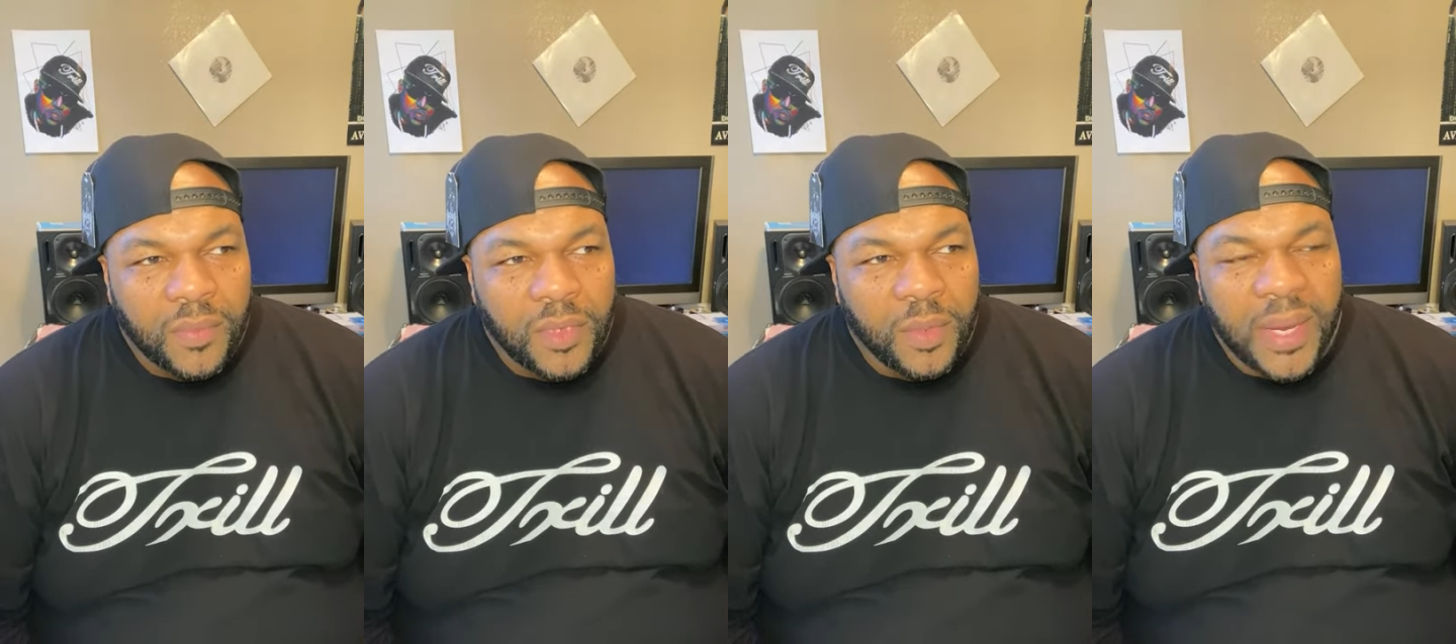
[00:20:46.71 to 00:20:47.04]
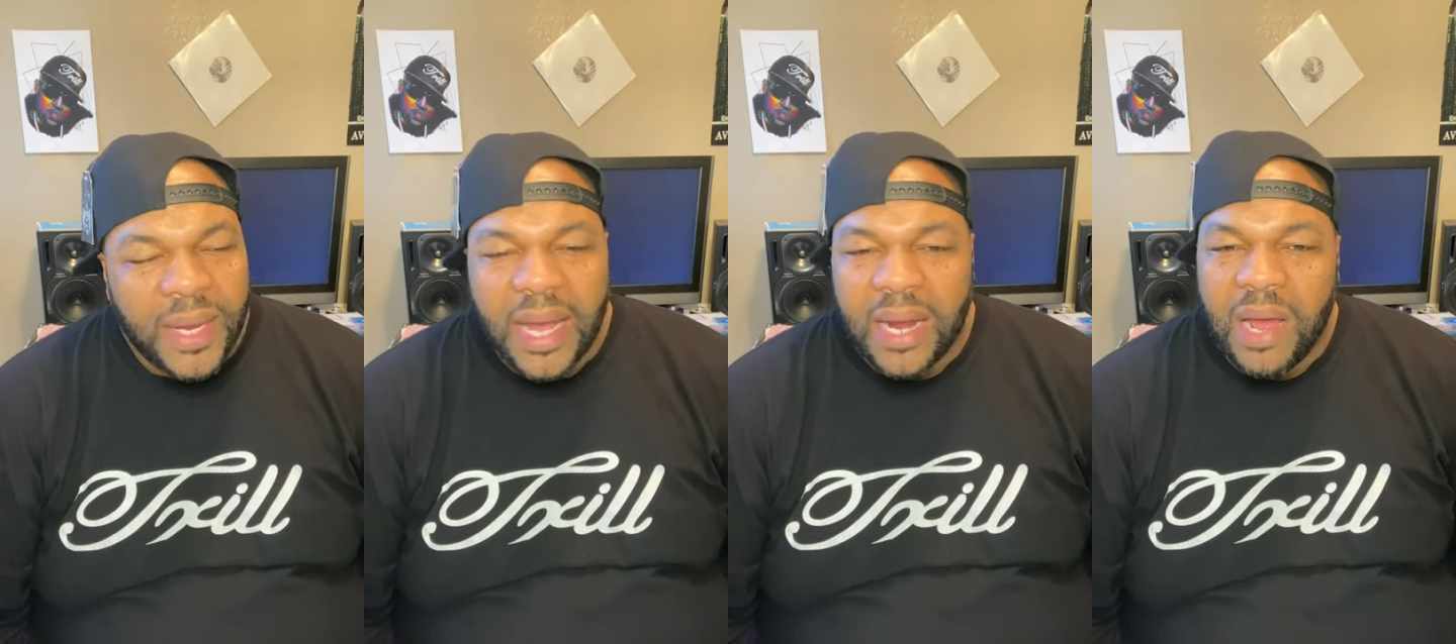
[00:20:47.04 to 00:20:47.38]
you
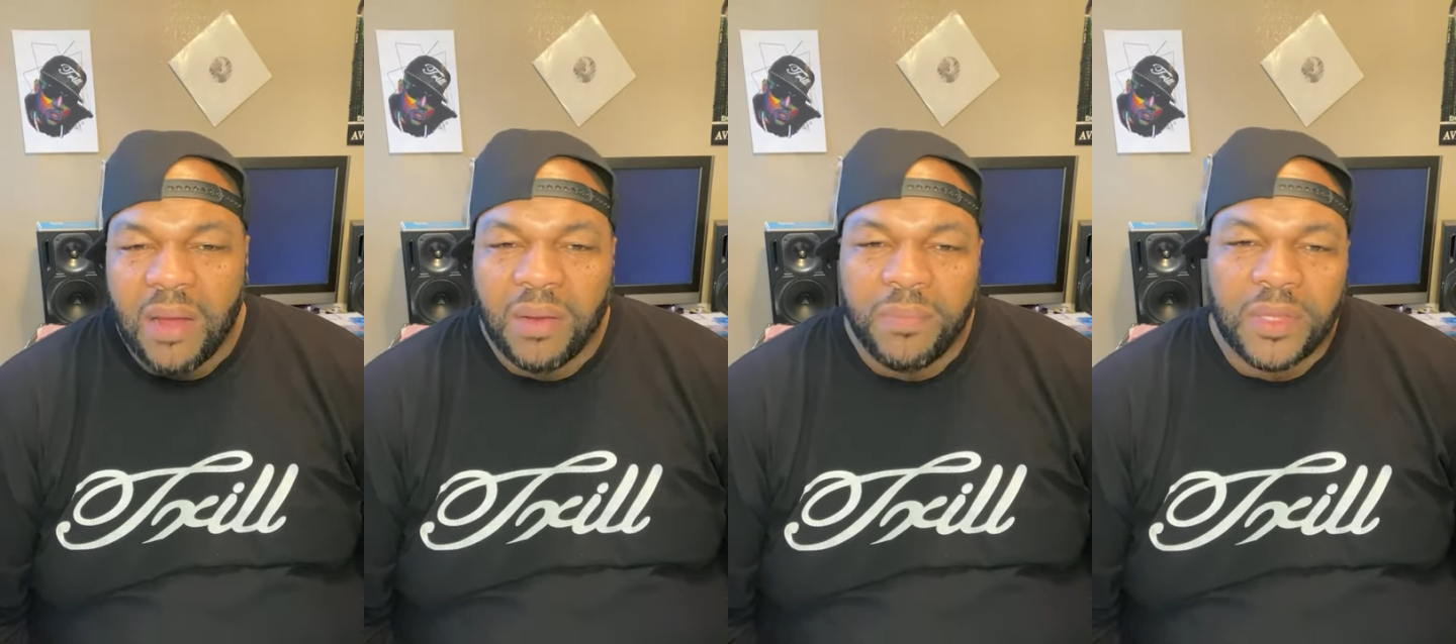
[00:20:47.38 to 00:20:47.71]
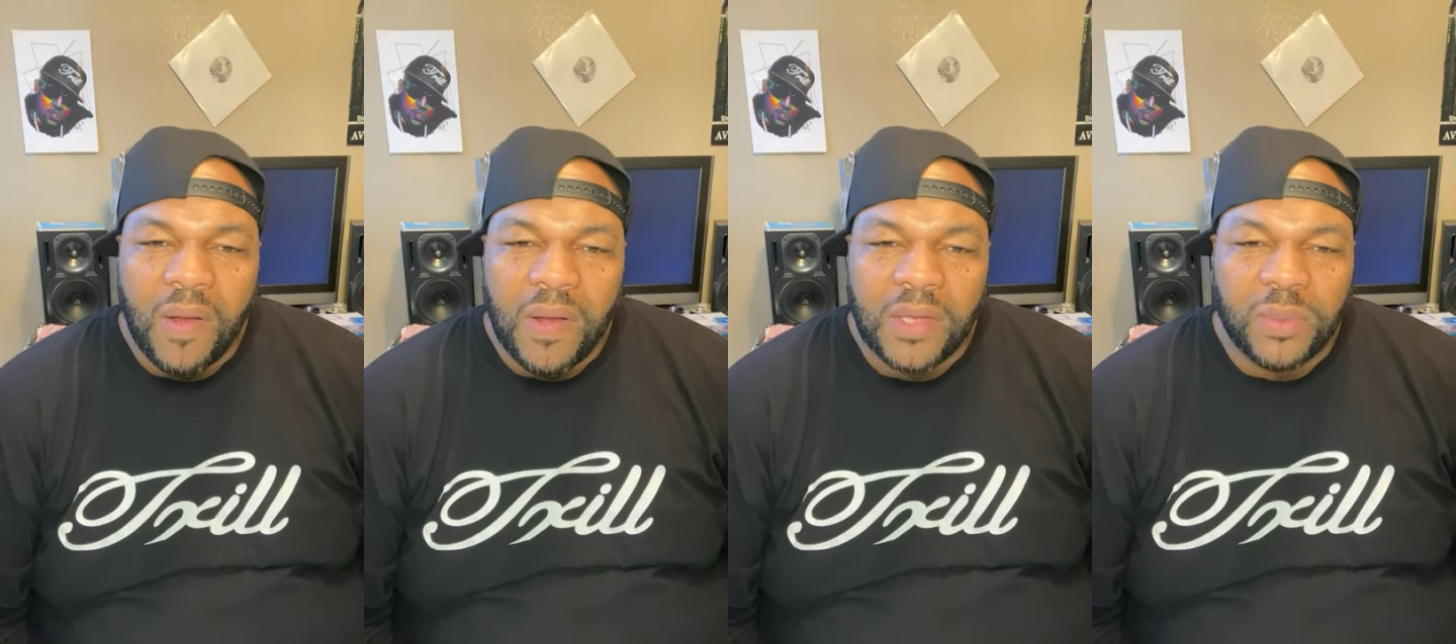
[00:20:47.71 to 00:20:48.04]
ain't got all them
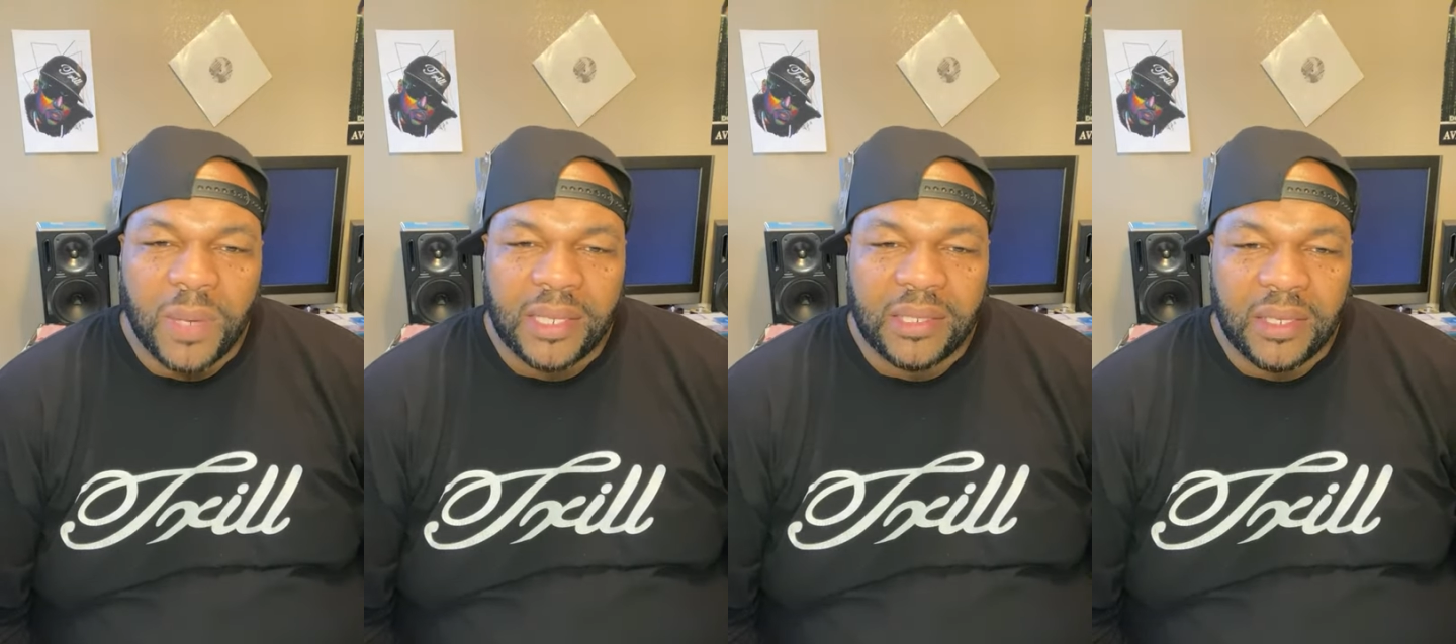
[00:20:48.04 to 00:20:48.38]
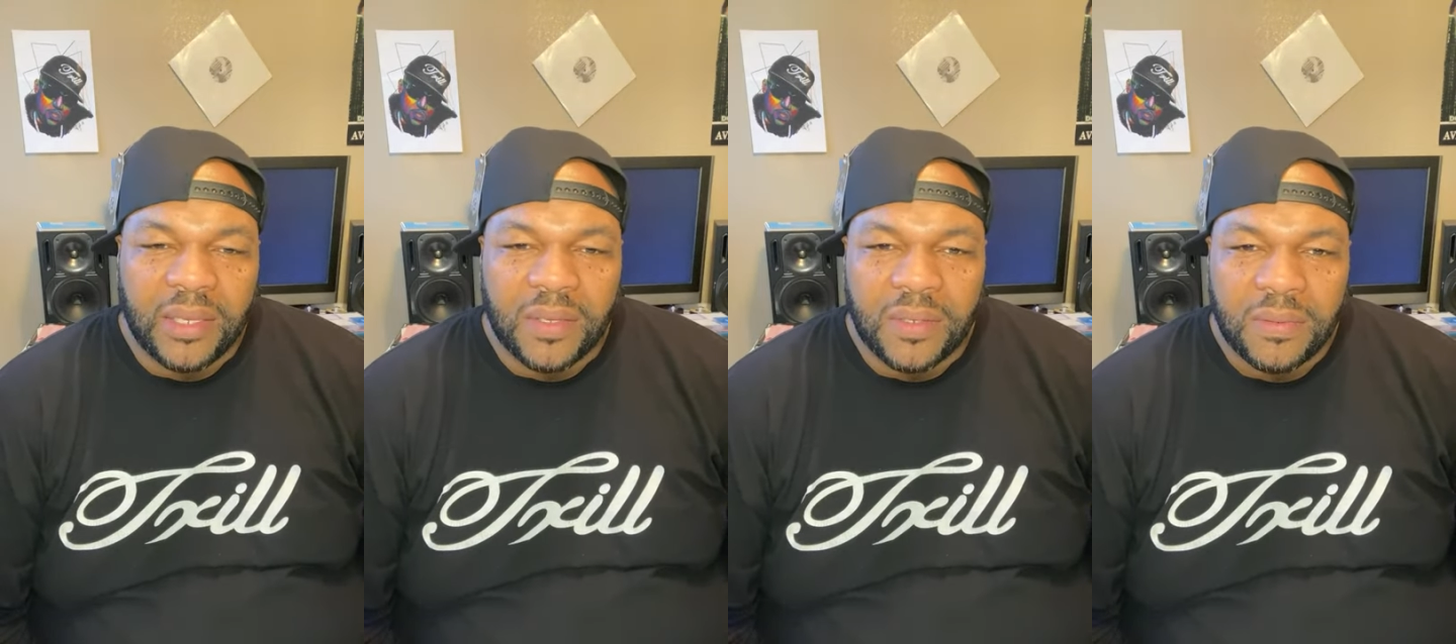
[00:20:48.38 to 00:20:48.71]
thoughts right then.